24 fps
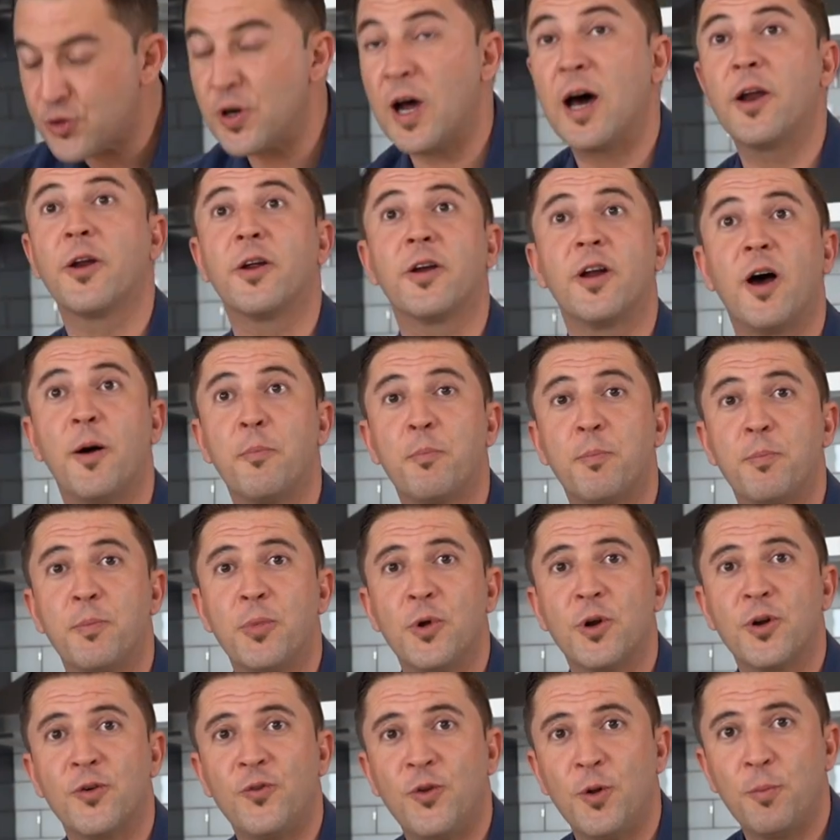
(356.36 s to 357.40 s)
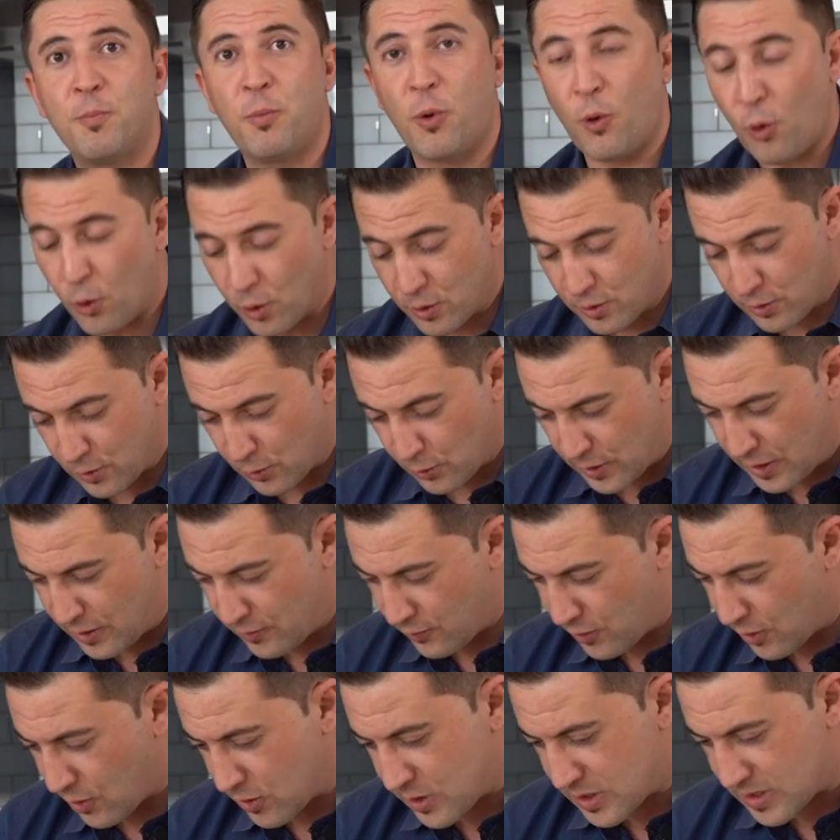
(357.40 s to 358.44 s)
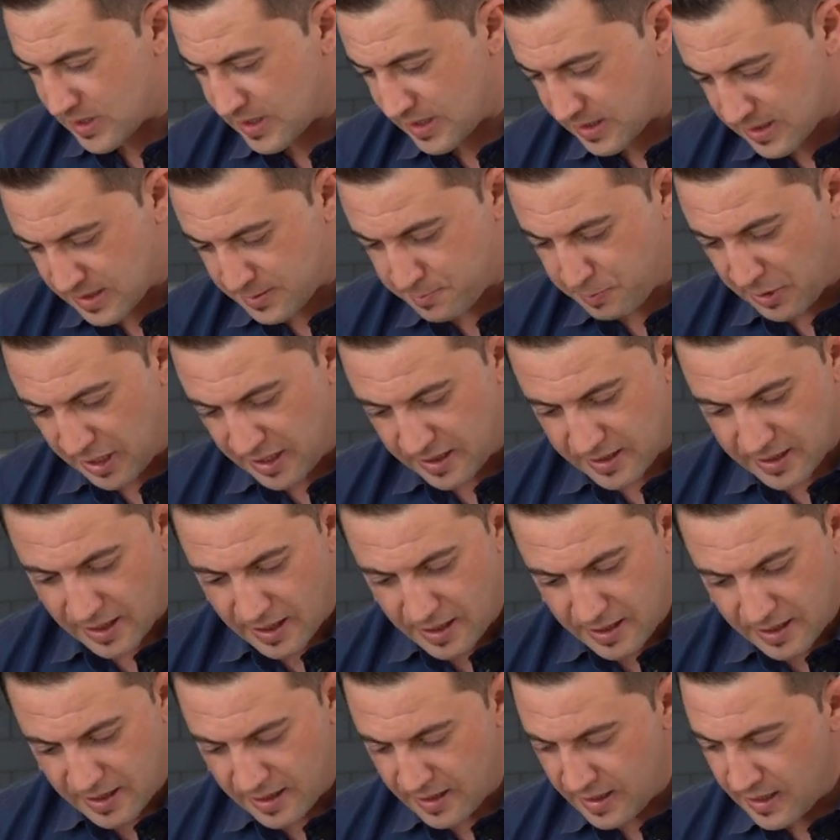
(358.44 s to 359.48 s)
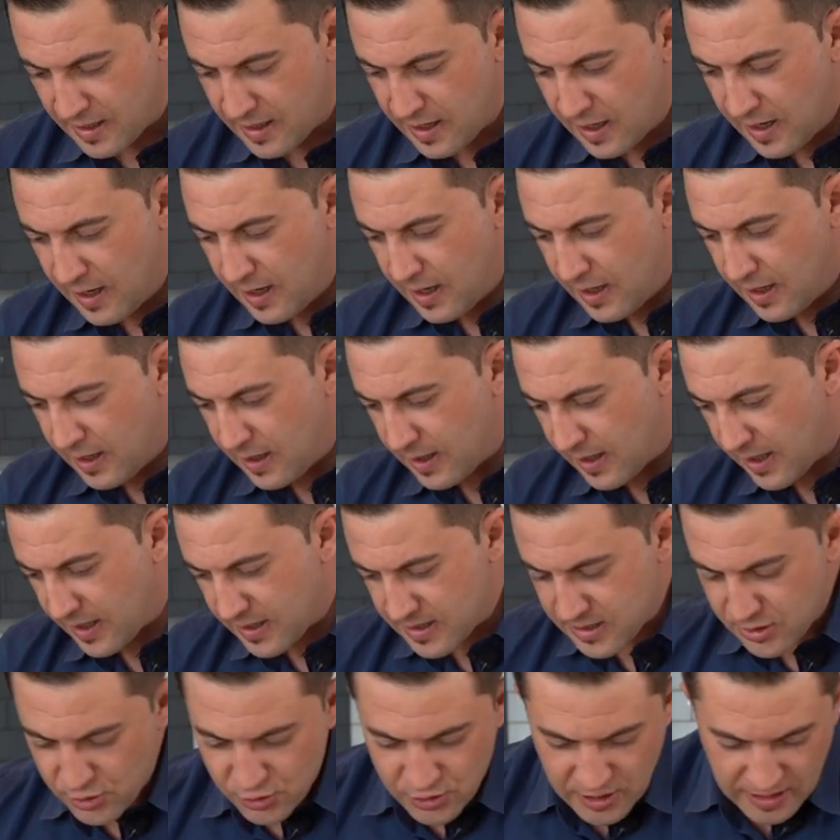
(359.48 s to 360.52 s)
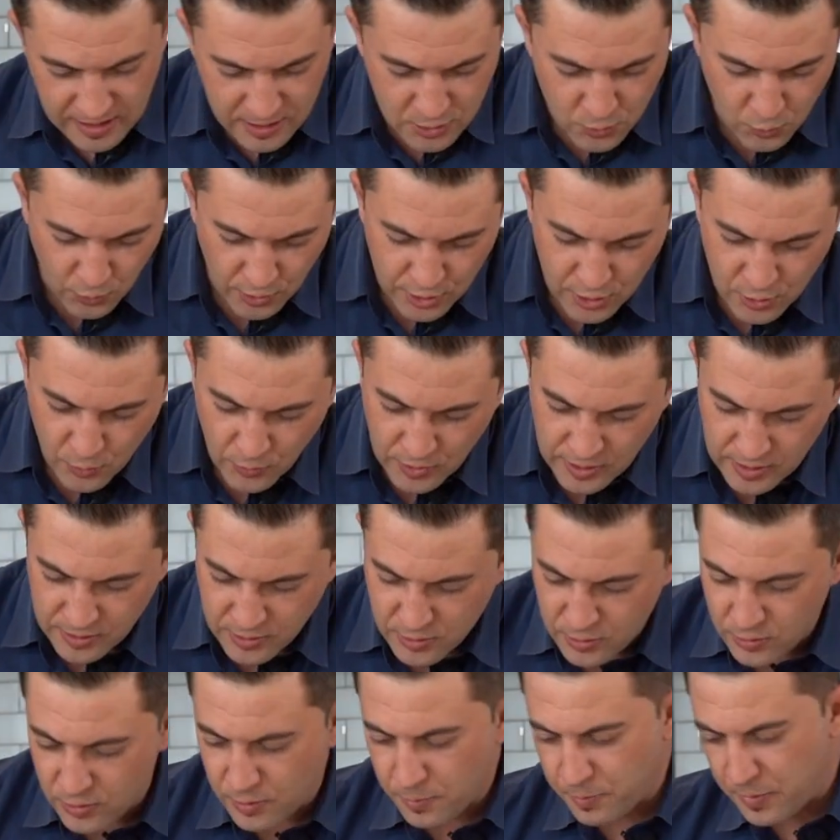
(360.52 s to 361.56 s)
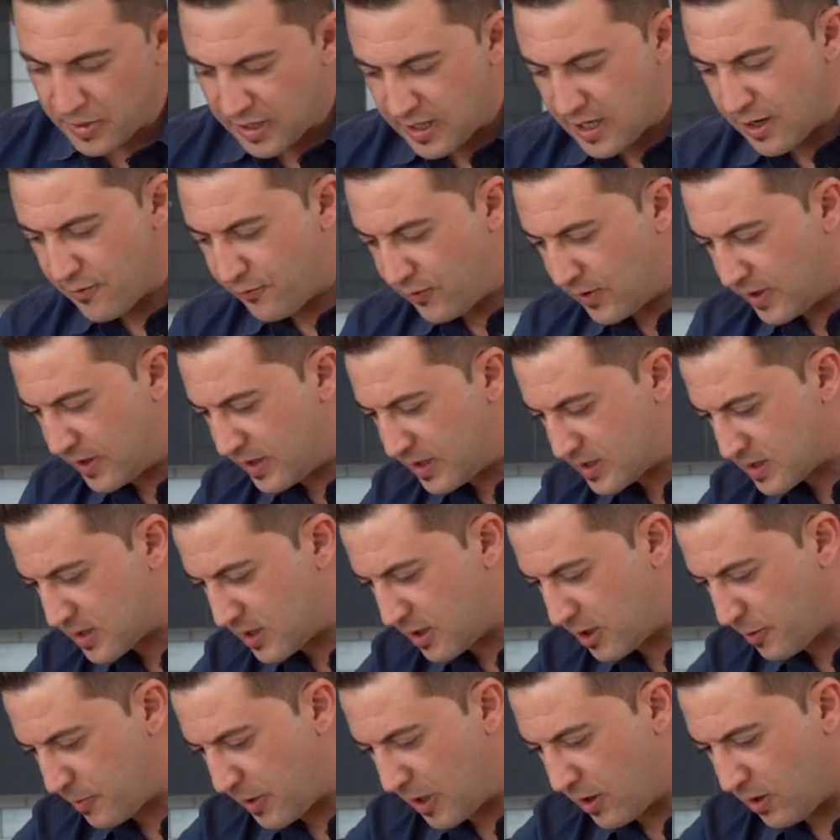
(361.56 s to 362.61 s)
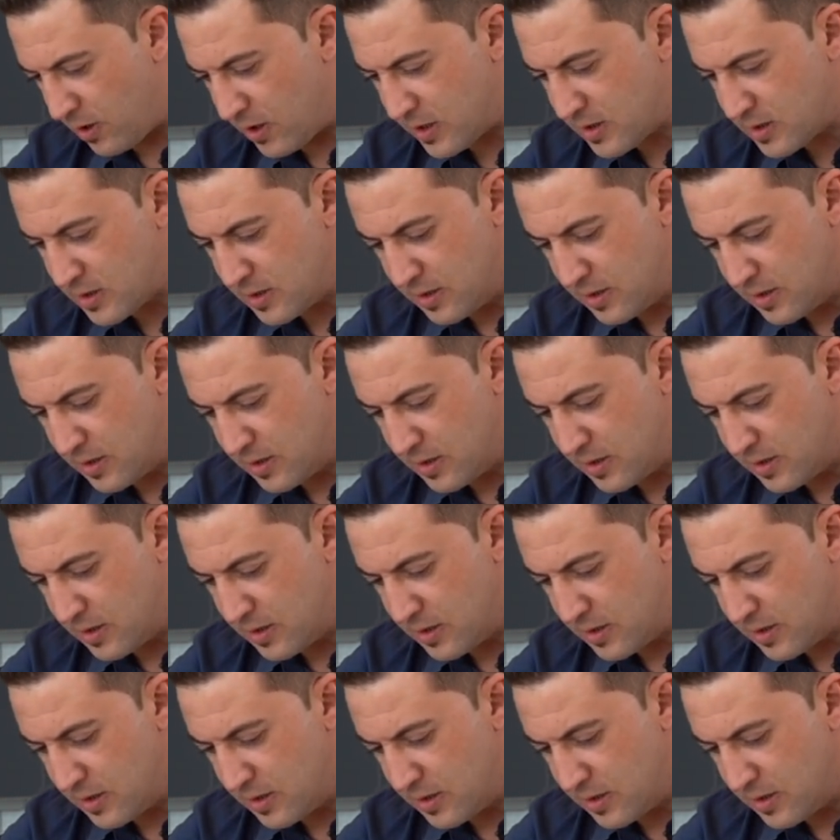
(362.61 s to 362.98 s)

round on our beautiful pork loin roast has been done. Ladies and gents, what you want to do, be careful, it is going to be hot.